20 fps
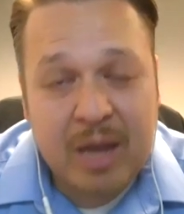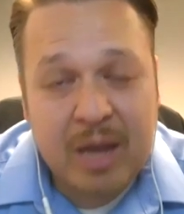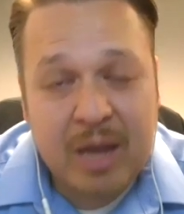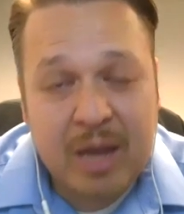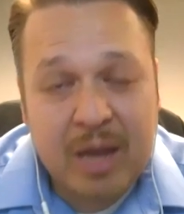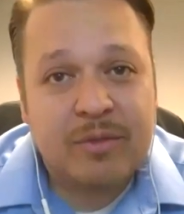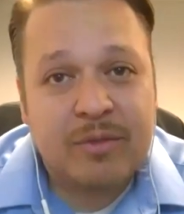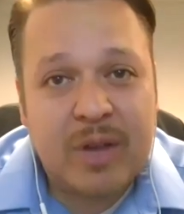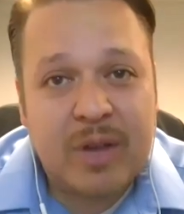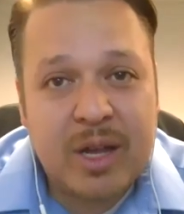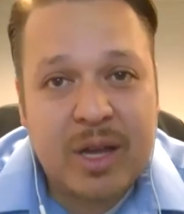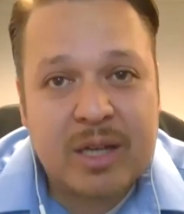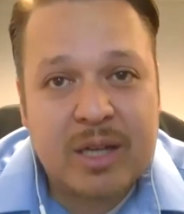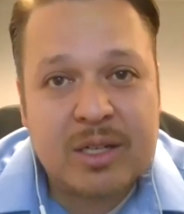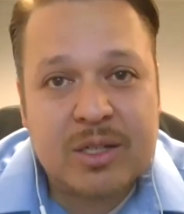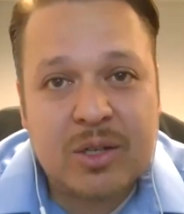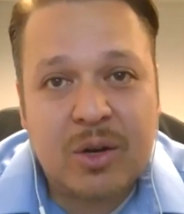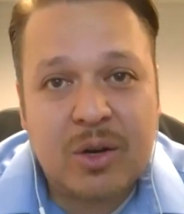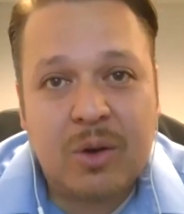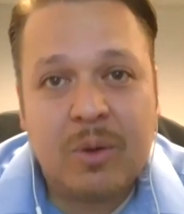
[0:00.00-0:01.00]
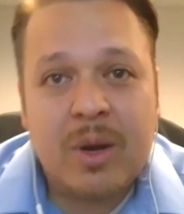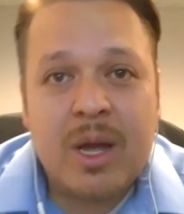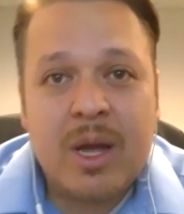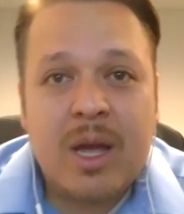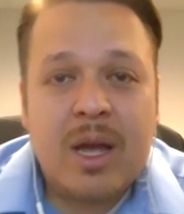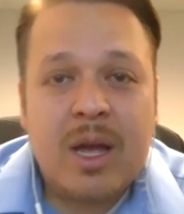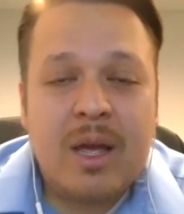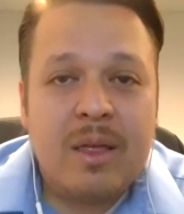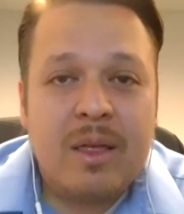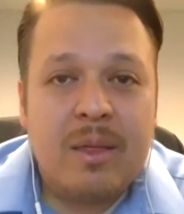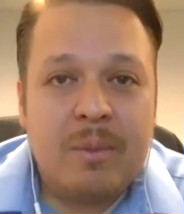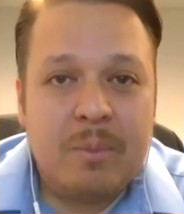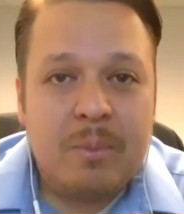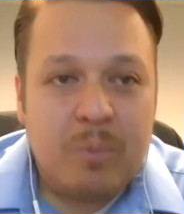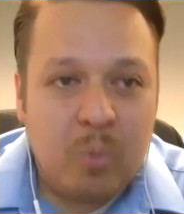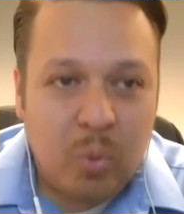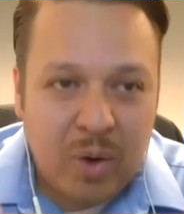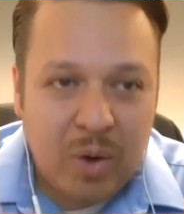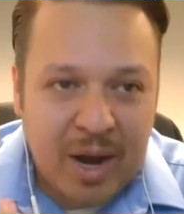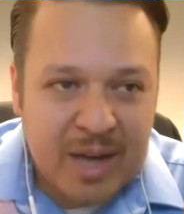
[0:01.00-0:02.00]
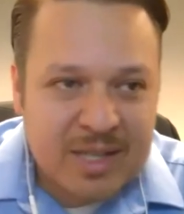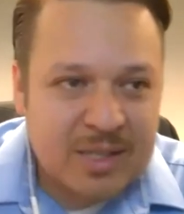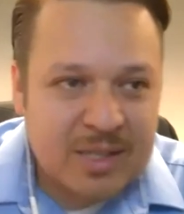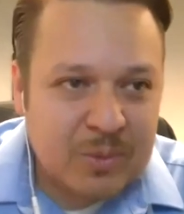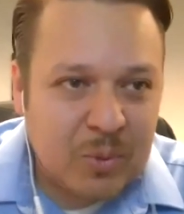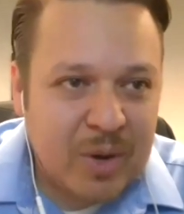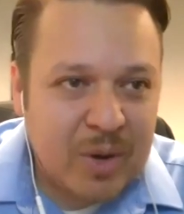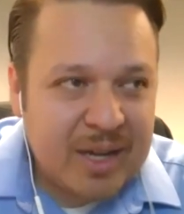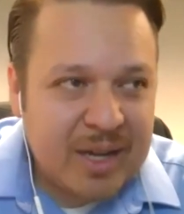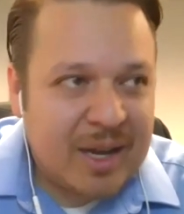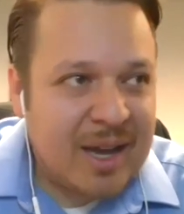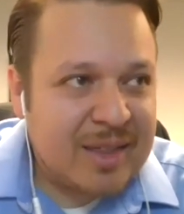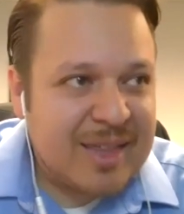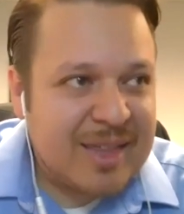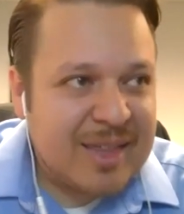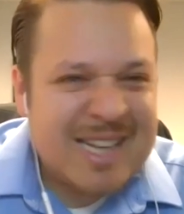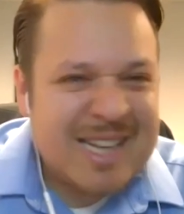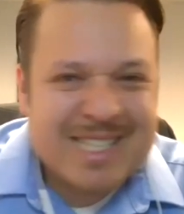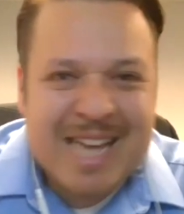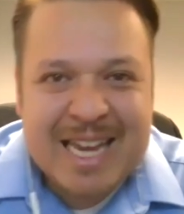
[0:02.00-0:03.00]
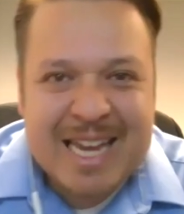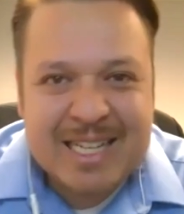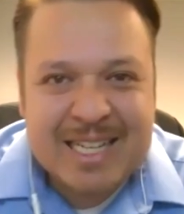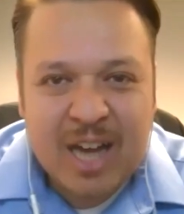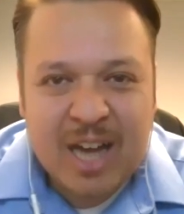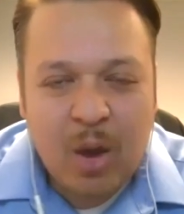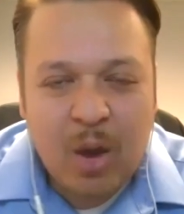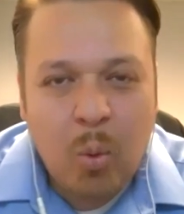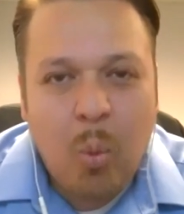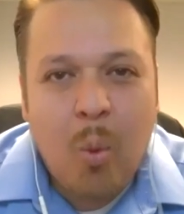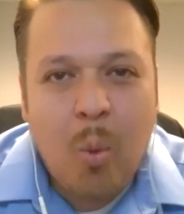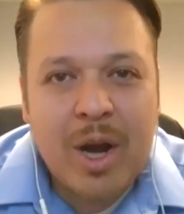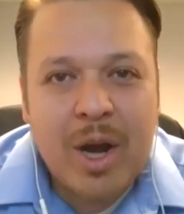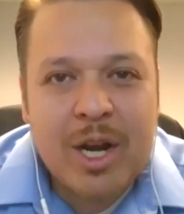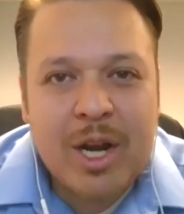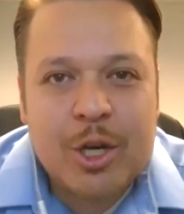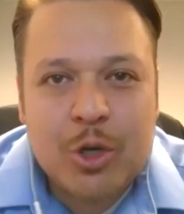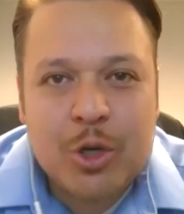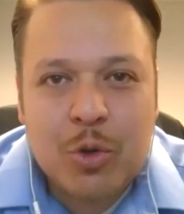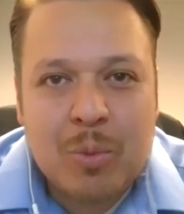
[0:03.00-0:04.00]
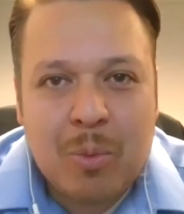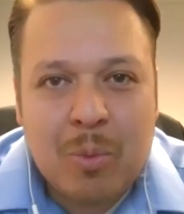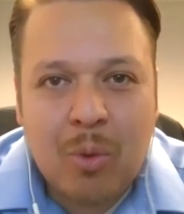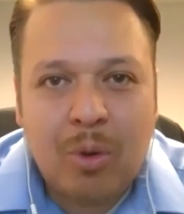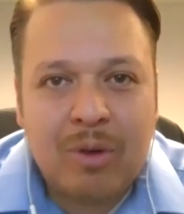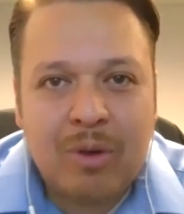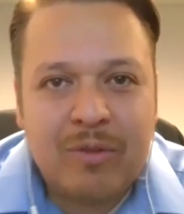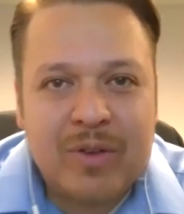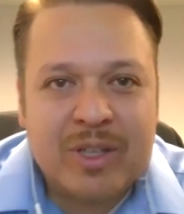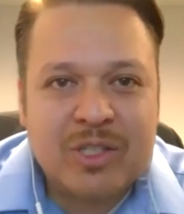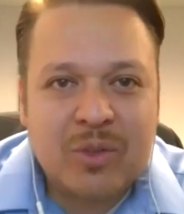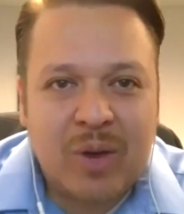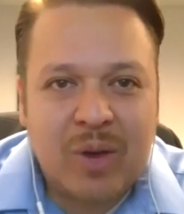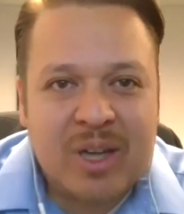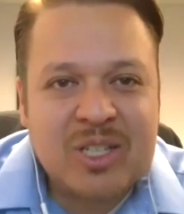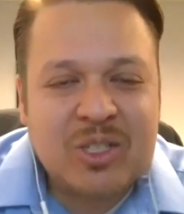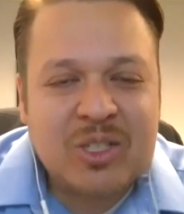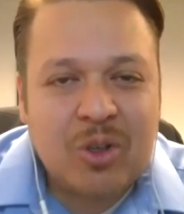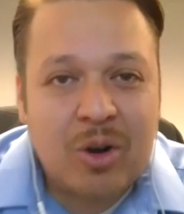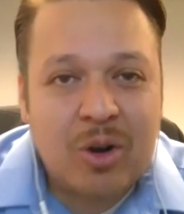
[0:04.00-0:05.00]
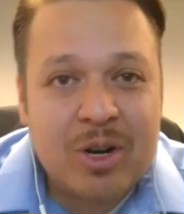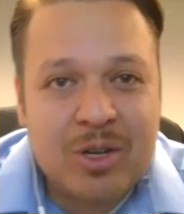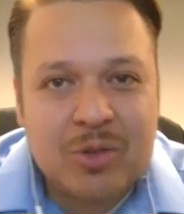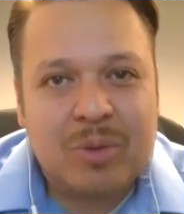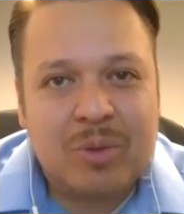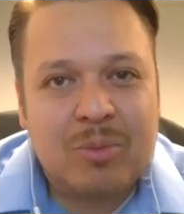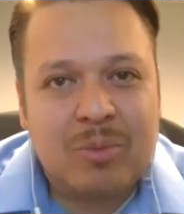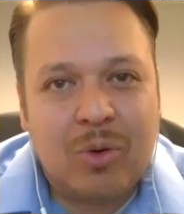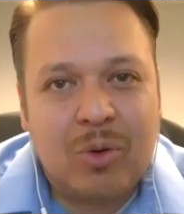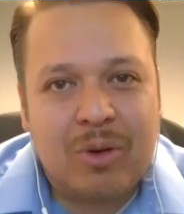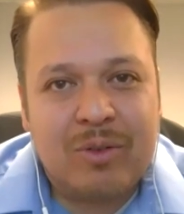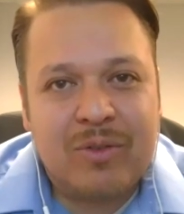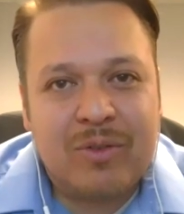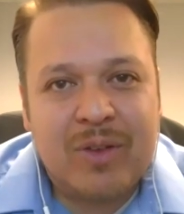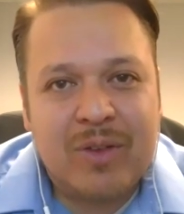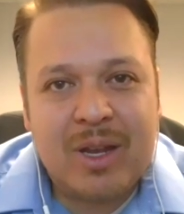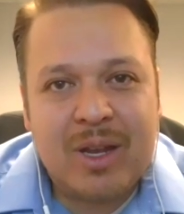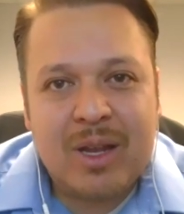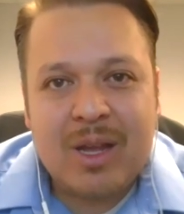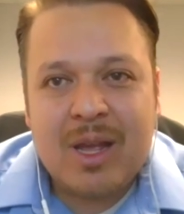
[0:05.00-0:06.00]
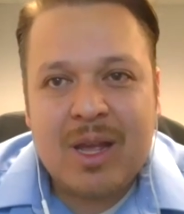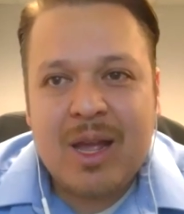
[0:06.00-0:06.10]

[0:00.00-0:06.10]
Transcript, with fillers: off. And so when I when I got that taste, I wanted to do more of it, so I started doing more of it.